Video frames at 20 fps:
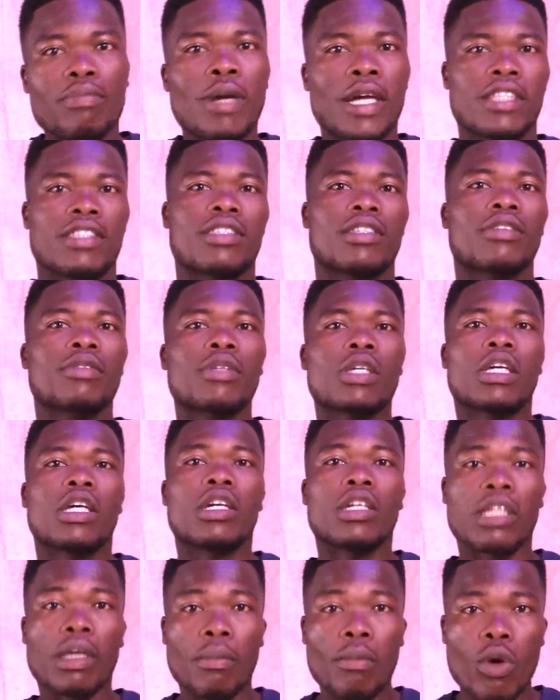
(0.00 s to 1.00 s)
but
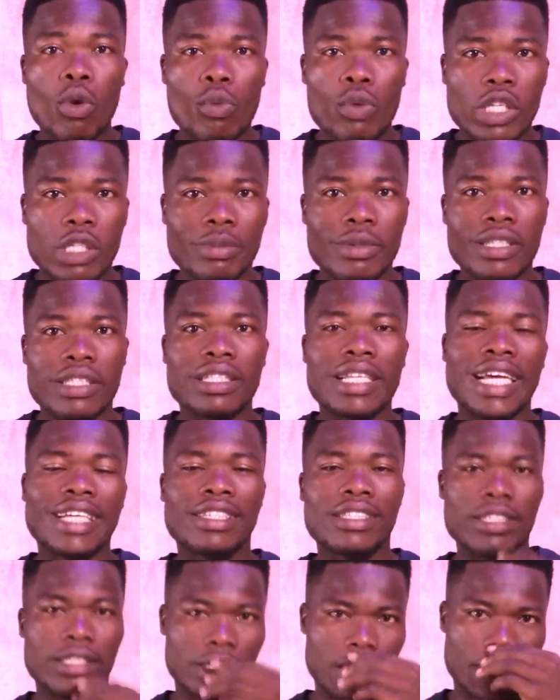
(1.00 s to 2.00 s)
the more respect na I
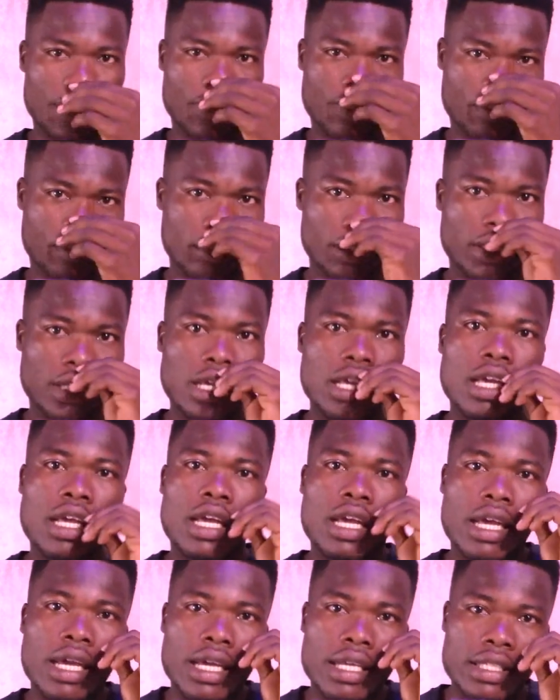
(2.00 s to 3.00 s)
see say
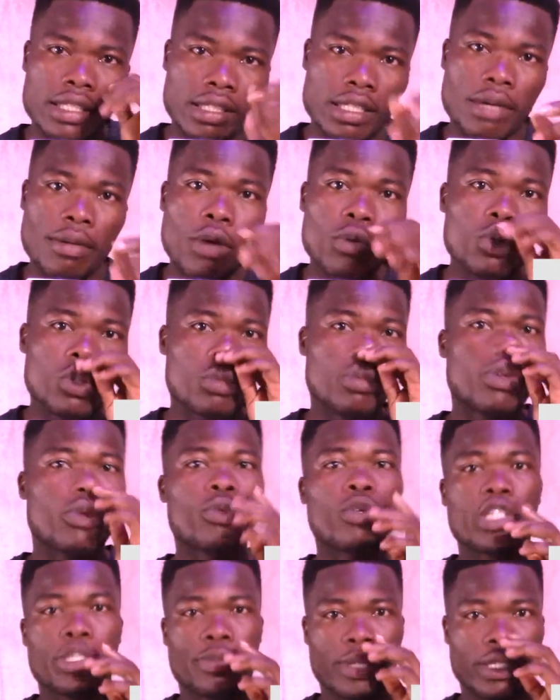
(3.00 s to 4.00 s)
Chama Wontumi
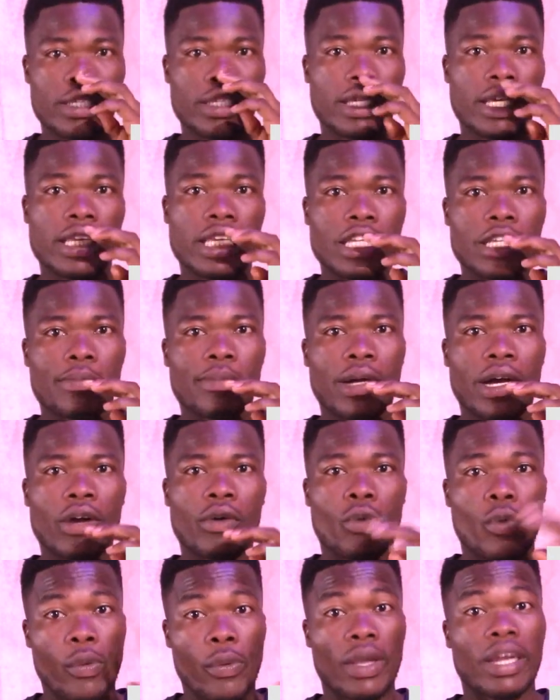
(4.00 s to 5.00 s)
respect Kennedy pa
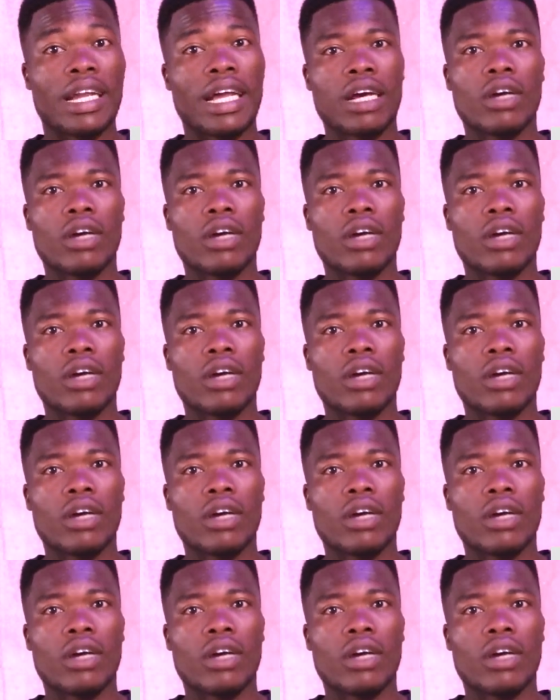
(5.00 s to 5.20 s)
o hwe na